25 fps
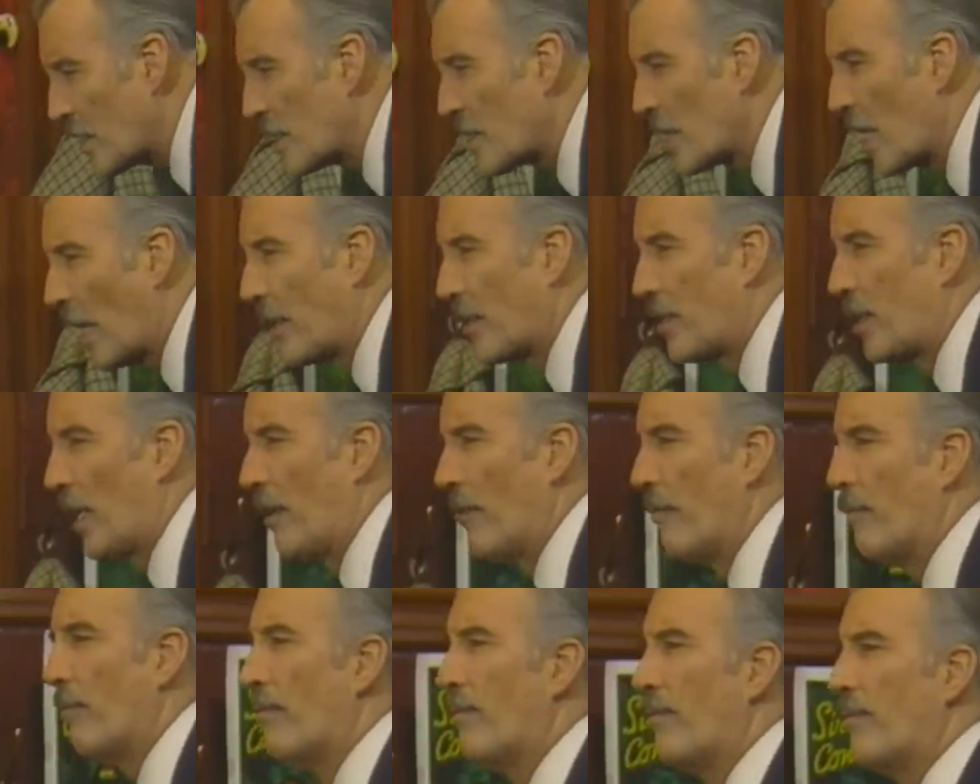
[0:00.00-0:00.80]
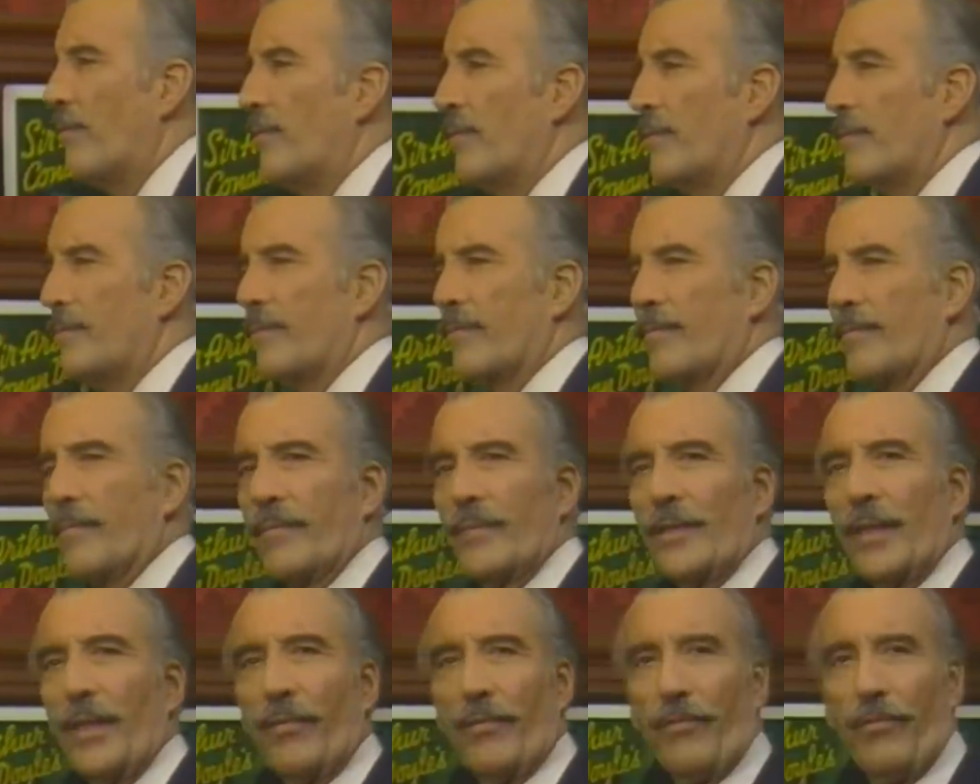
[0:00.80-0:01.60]
detective,
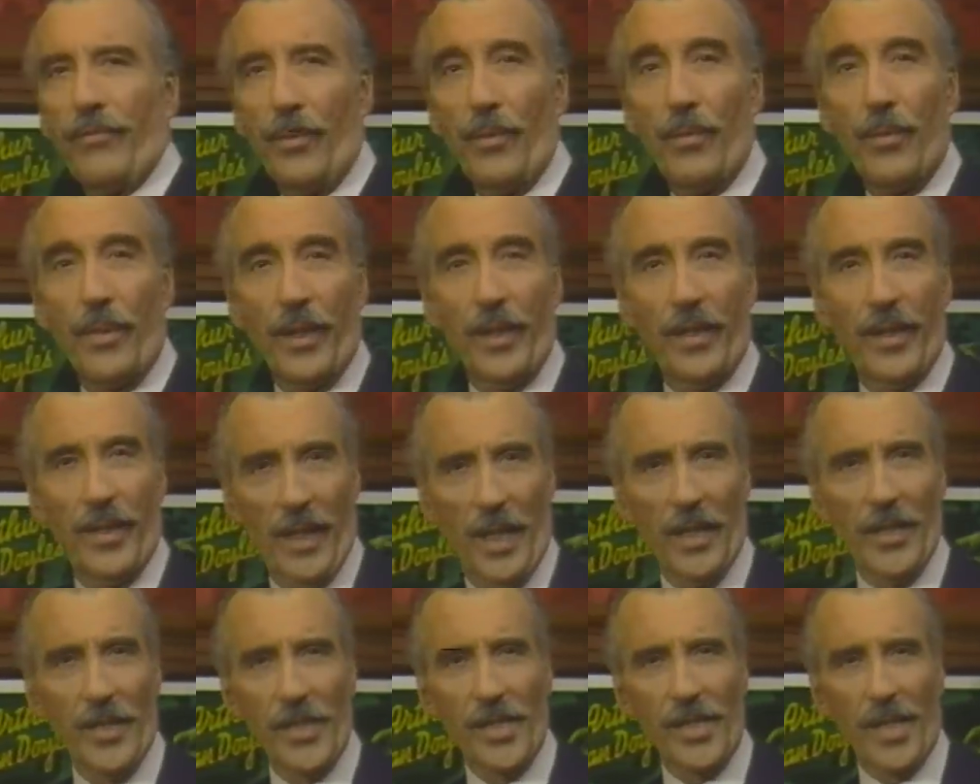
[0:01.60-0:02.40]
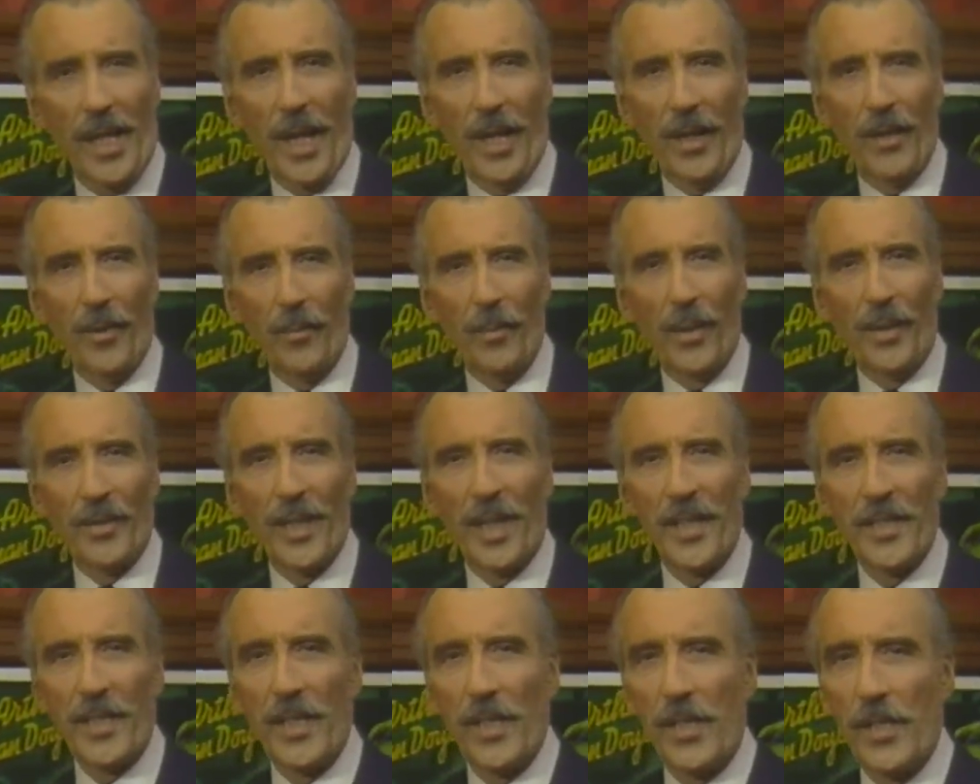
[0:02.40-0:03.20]
if you can understand what
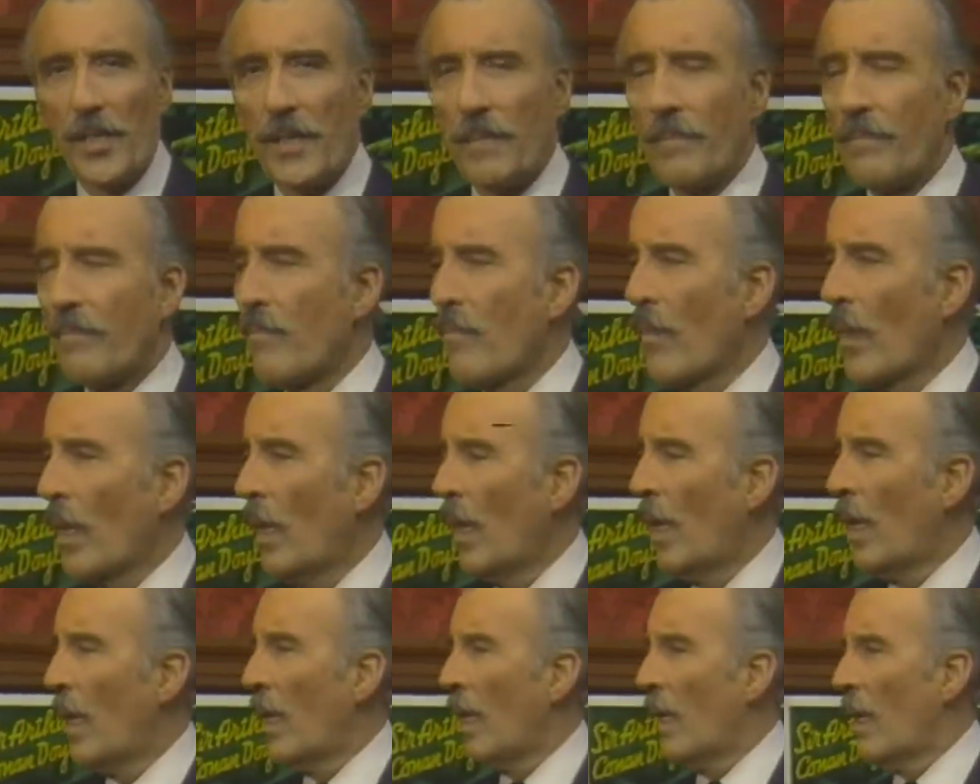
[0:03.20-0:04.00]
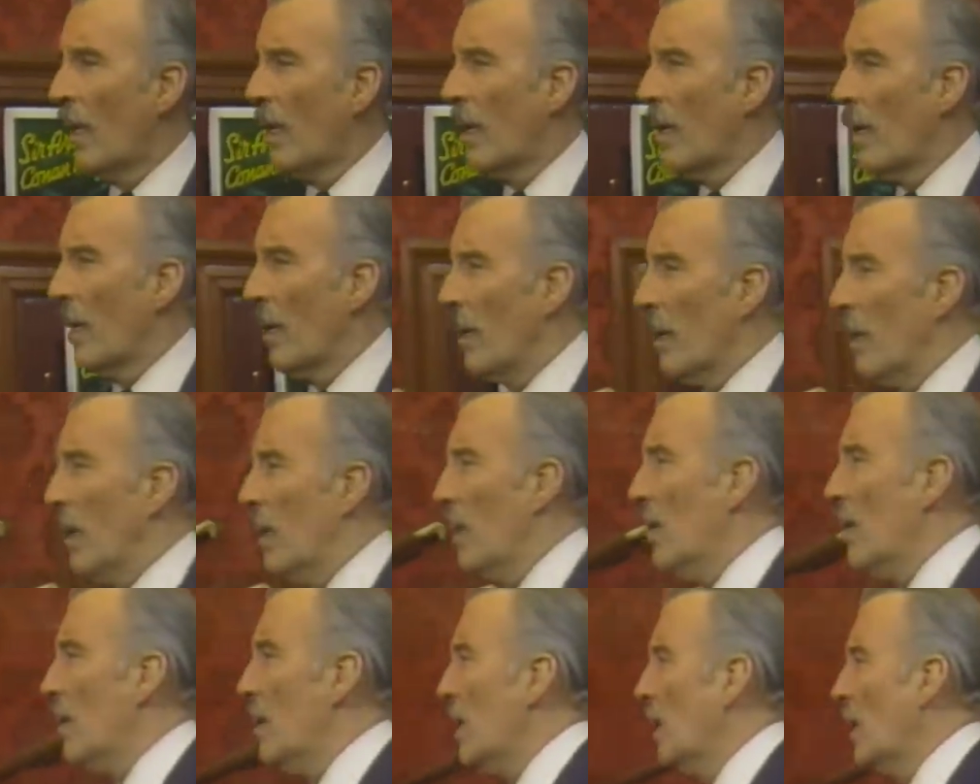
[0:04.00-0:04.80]
that is.
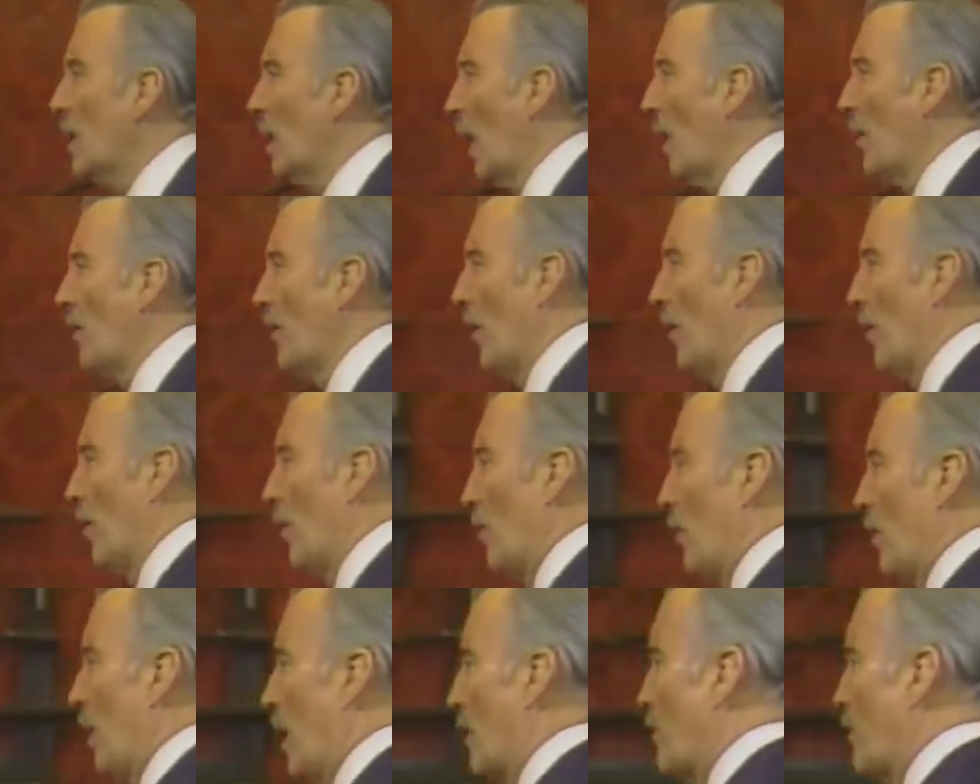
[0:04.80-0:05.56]
Here in London, we